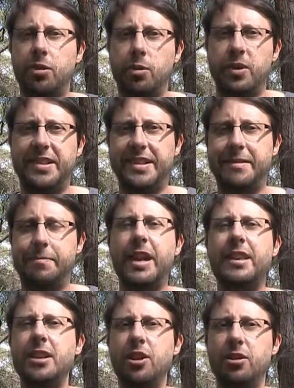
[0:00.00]
who is
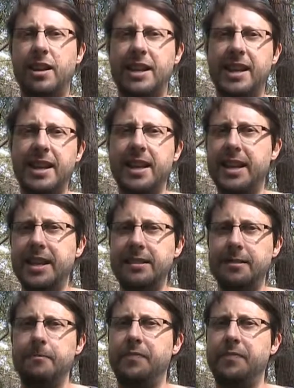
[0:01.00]
expecting you to lead,